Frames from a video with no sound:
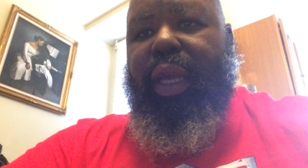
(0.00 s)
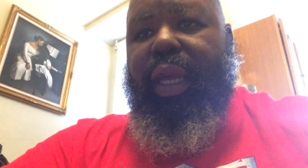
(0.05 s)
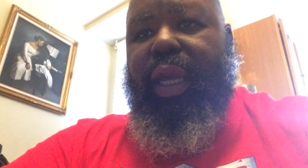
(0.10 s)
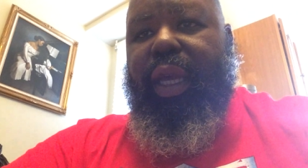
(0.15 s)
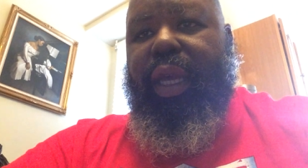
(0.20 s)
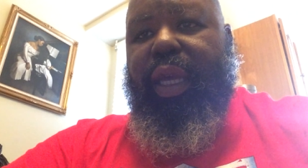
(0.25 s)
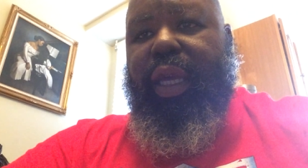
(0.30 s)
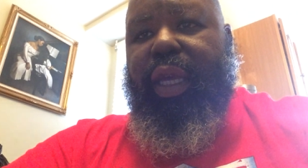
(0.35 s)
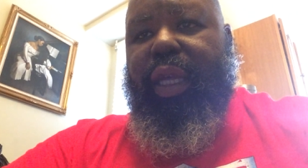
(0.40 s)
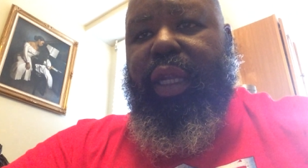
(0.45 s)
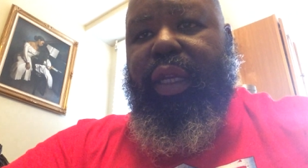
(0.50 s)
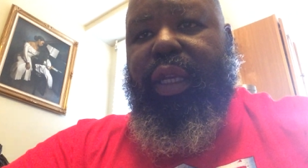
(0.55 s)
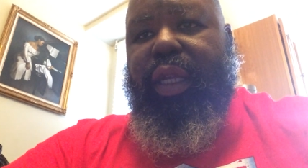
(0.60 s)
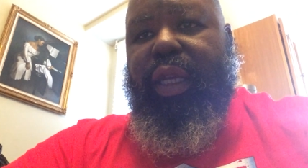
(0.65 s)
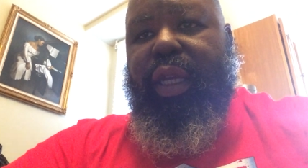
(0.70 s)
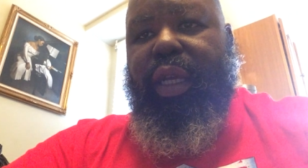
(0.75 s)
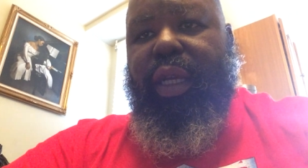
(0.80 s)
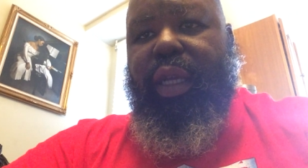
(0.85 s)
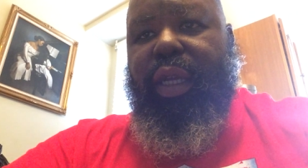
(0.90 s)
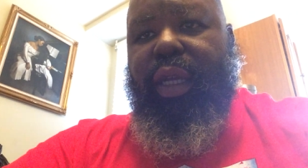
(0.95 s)

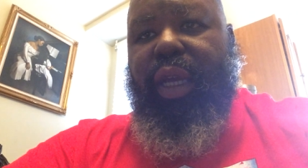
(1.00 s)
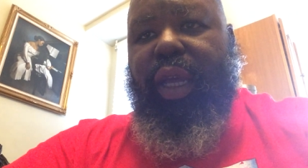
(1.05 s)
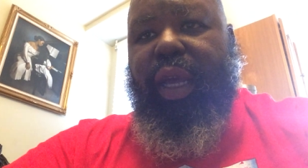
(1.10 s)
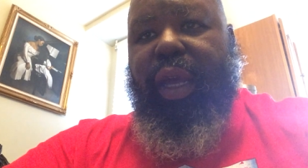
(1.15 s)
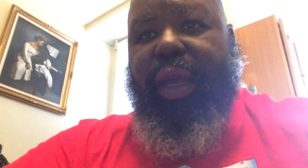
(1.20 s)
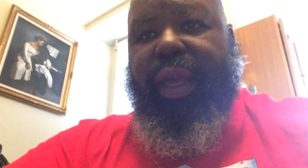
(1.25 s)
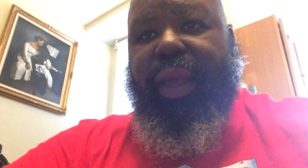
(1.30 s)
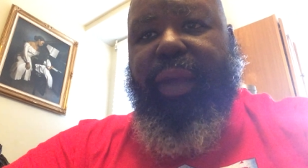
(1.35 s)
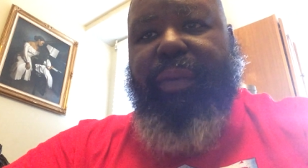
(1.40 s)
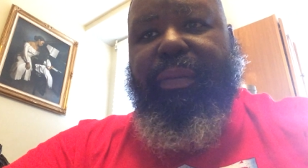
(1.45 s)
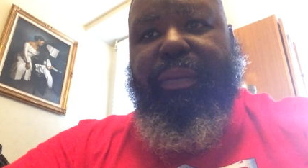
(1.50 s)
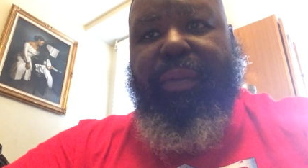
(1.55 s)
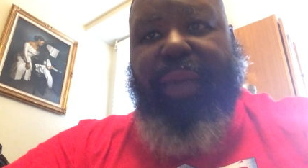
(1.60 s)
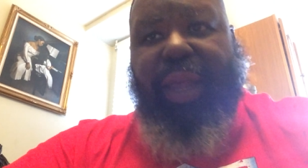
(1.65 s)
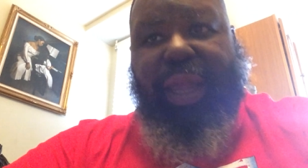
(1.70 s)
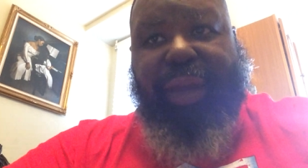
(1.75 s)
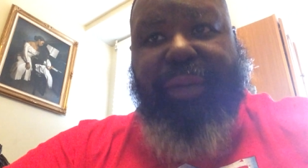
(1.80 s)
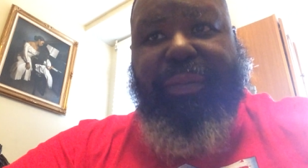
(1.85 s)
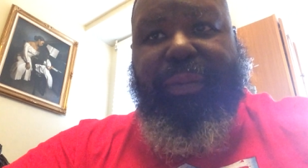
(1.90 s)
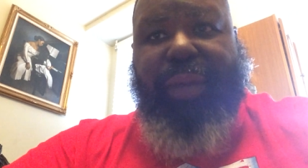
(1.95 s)
and it
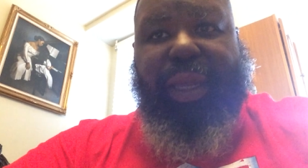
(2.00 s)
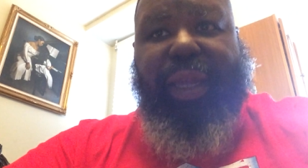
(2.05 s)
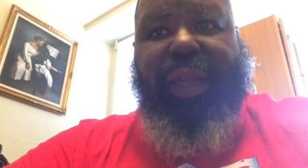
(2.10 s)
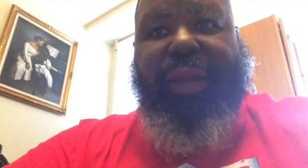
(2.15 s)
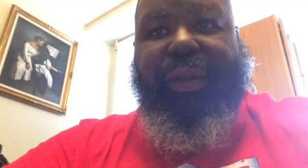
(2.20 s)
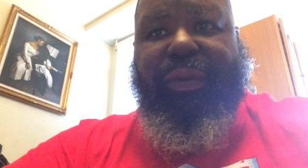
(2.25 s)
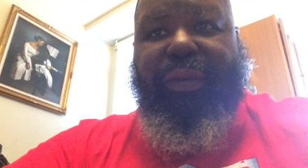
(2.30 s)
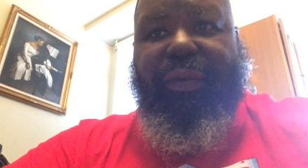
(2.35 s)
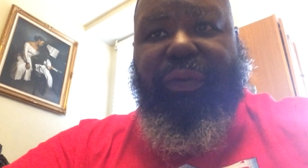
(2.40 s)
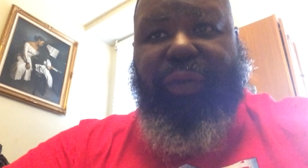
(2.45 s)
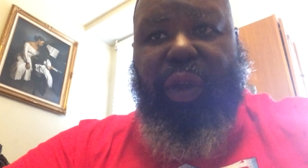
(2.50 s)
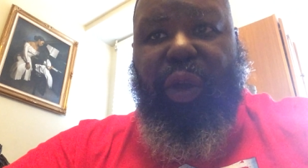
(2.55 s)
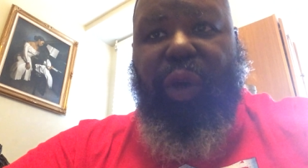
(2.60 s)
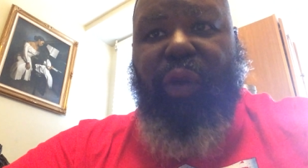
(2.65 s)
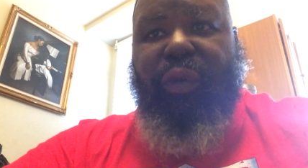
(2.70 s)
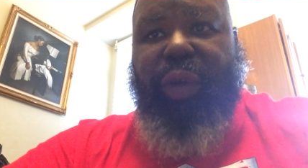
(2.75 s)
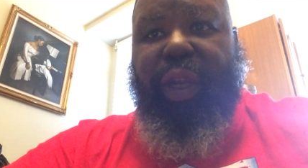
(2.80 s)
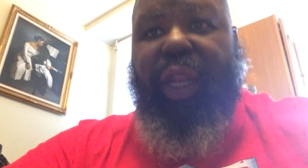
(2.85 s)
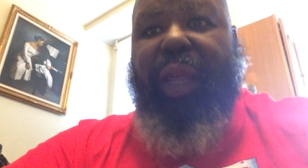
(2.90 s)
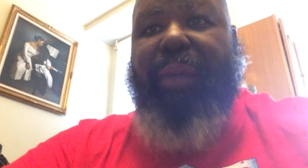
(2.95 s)
made me feel
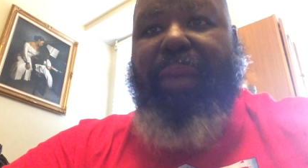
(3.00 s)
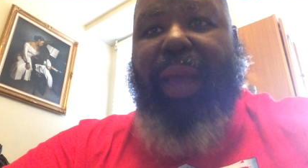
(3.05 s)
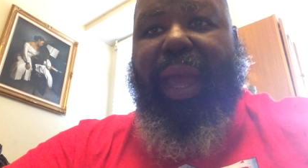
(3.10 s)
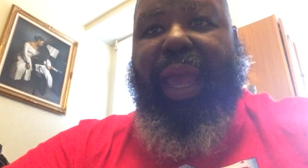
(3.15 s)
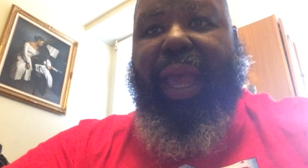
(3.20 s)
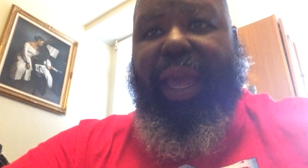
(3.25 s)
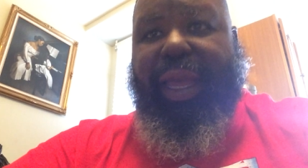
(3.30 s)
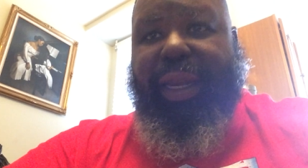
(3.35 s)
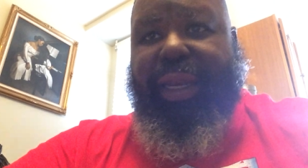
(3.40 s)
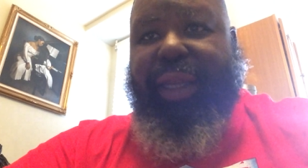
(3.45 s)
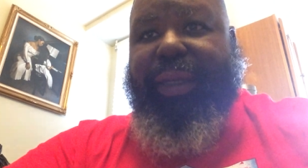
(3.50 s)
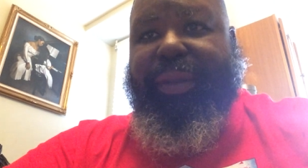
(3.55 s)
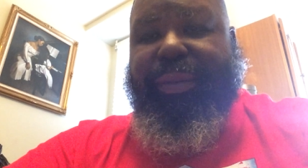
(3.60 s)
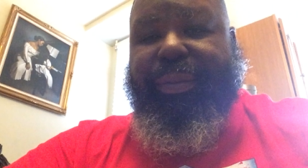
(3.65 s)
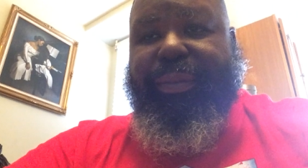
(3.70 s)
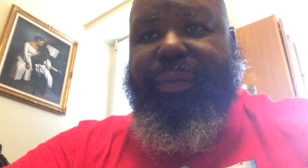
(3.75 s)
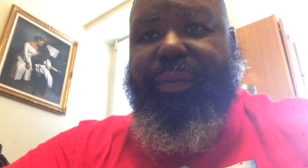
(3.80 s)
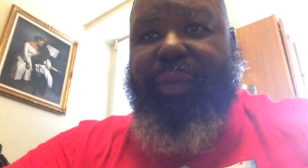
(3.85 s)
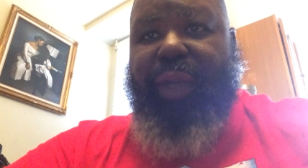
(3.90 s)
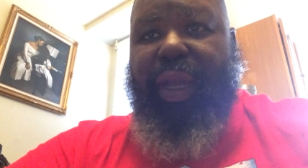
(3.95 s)
really bad
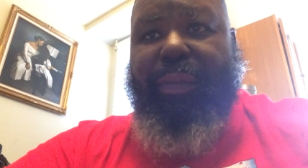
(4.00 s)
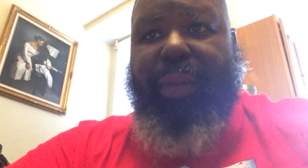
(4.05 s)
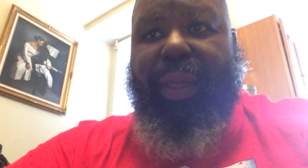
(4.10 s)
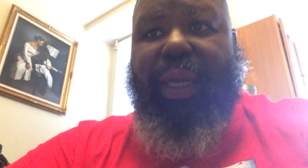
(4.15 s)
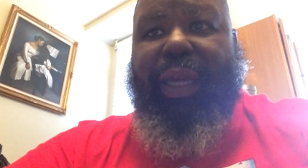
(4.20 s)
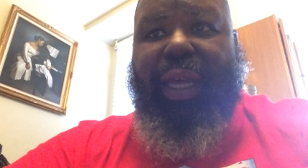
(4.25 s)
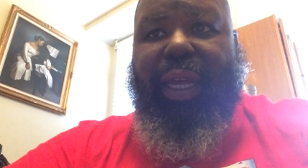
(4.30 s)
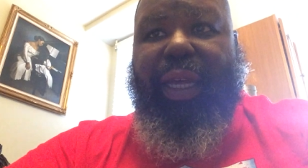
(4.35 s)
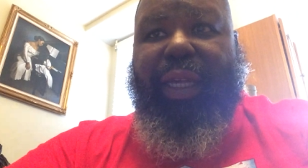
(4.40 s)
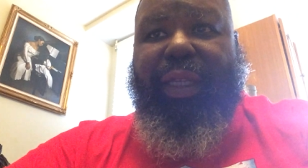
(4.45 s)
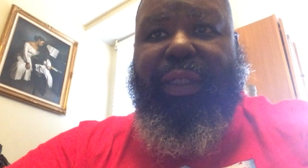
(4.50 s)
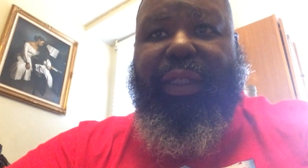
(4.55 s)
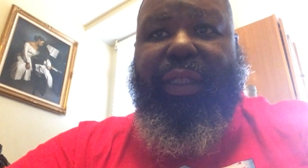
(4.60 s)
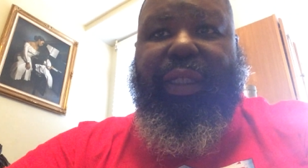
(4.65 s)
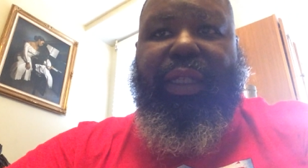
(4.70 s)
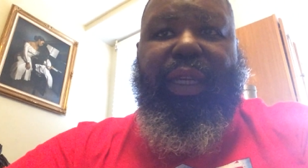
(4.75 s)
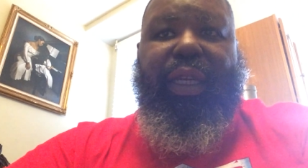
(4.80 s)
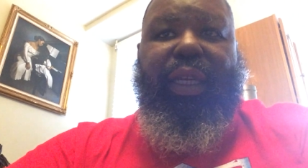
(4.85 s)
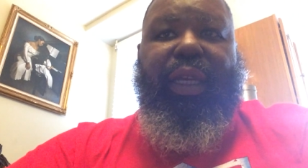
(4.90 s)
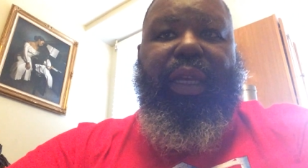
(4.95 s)
because,
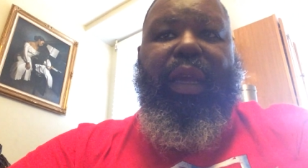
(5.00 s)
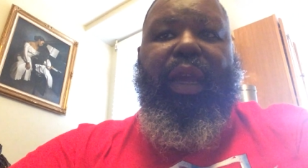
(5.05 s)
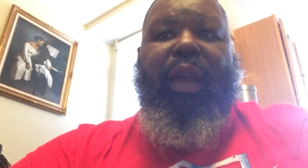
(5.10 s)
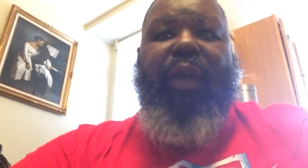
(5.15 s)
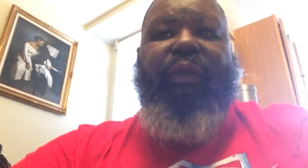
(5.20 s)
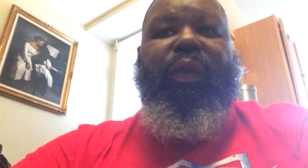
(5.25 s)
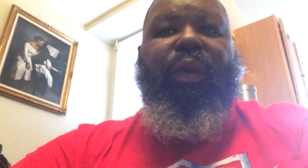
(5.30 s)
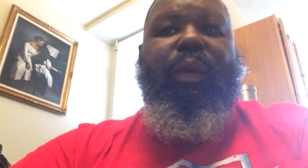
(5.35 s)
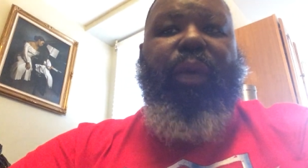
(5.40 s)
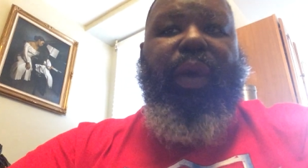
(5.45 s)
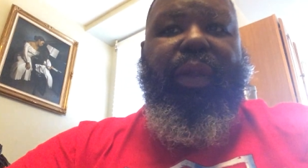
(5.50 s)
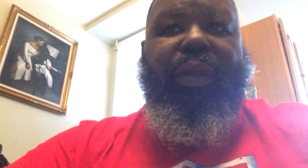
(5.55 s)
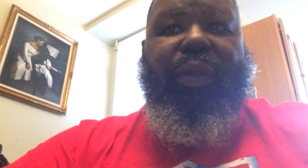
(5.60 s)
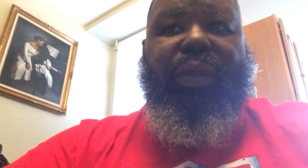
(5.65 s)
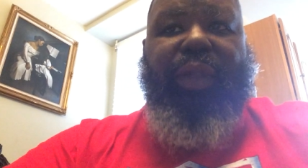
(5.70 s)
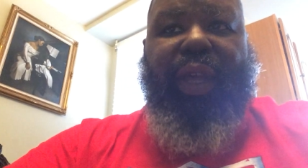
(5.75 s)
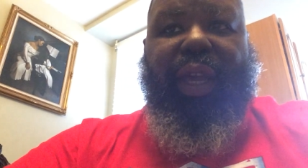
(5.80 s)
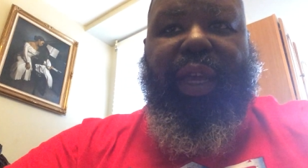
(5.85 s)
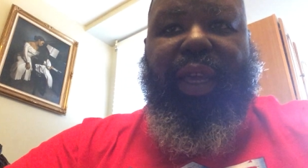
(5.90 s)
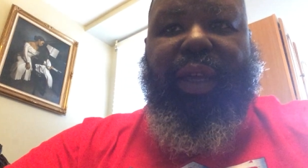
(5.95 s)
for one
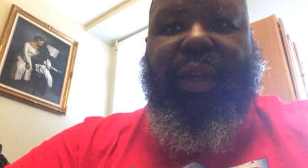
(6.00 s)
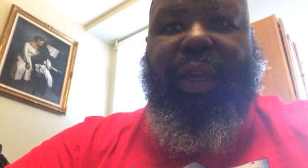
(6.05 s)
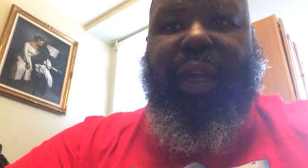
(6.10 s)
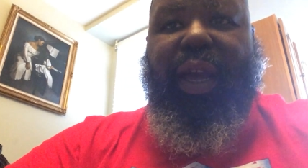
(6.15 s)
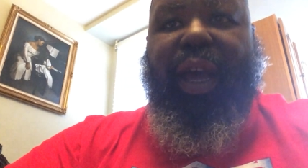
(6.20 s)
thing,